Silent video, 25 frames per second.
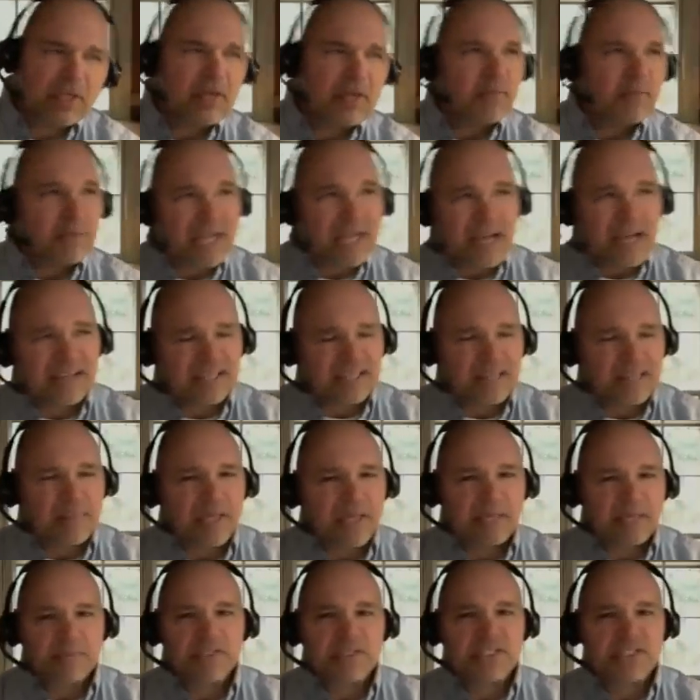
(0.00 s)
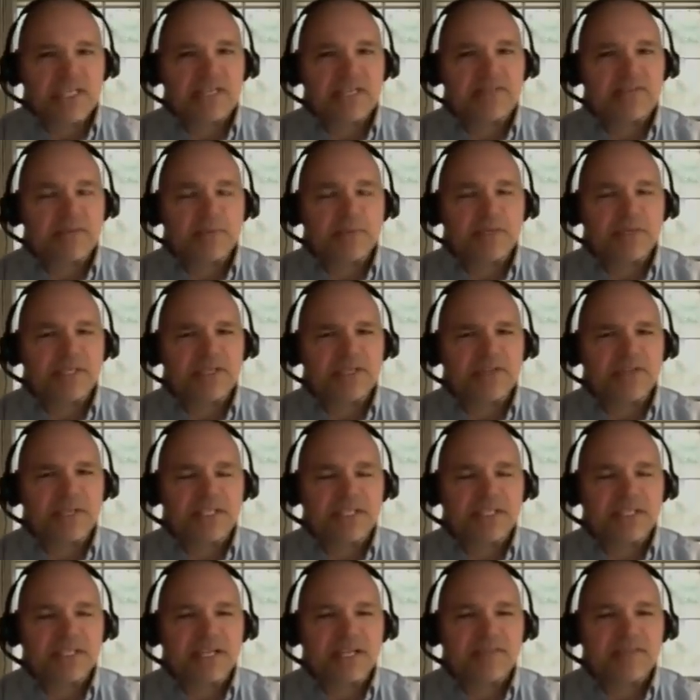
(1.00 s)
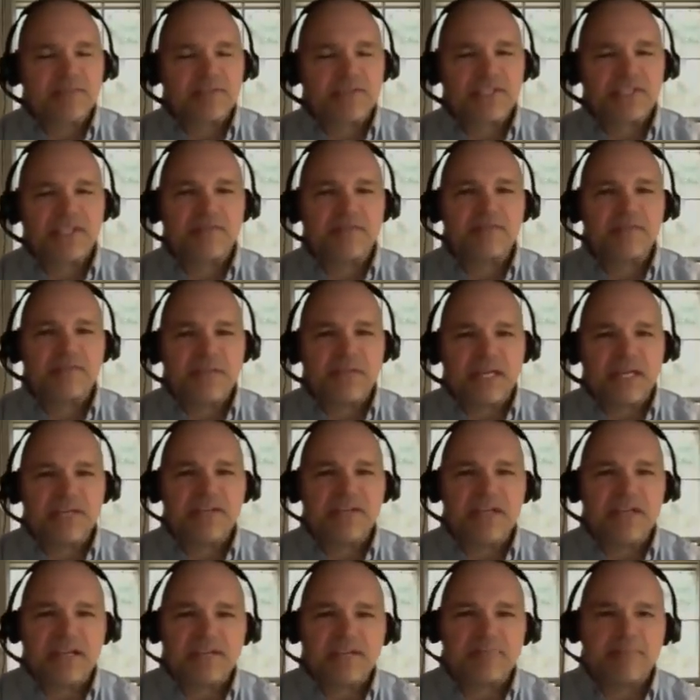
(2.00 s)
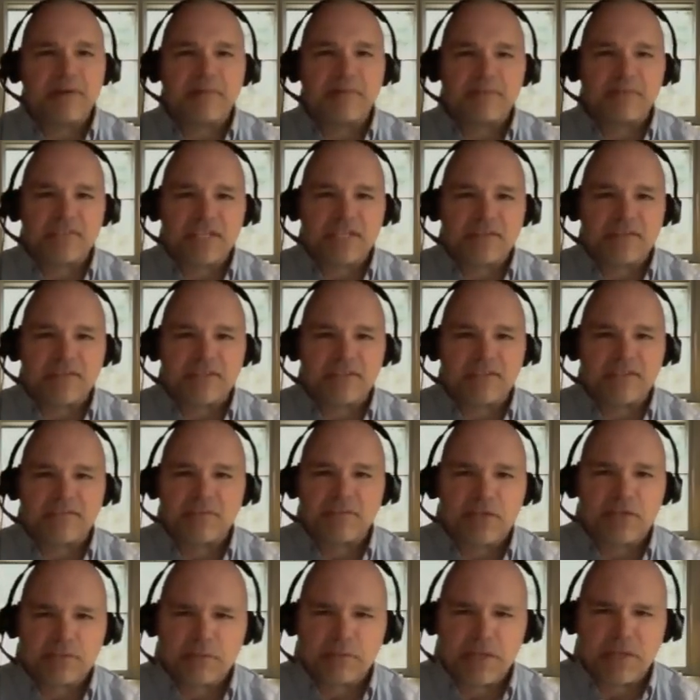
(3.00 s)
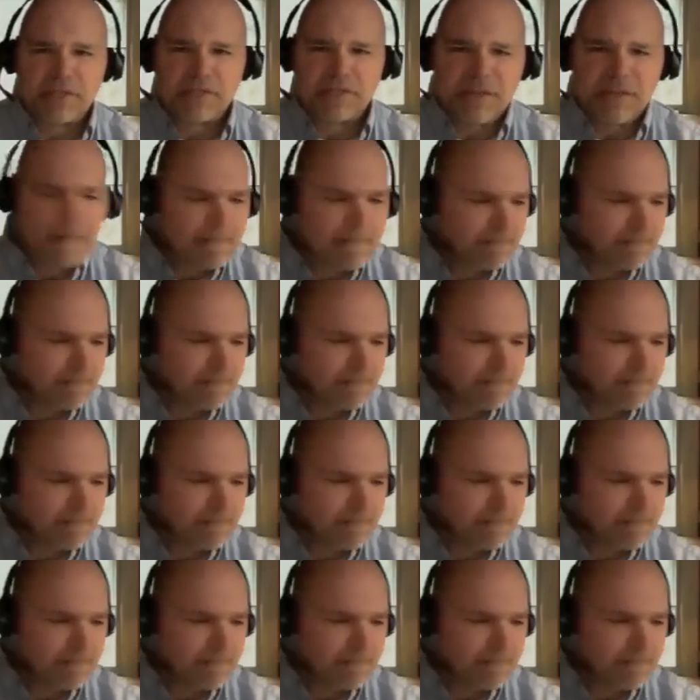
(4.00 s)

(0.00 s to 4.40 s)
But how did they make a mistake if they want to kill 99% of 90, 95% of us in the first place?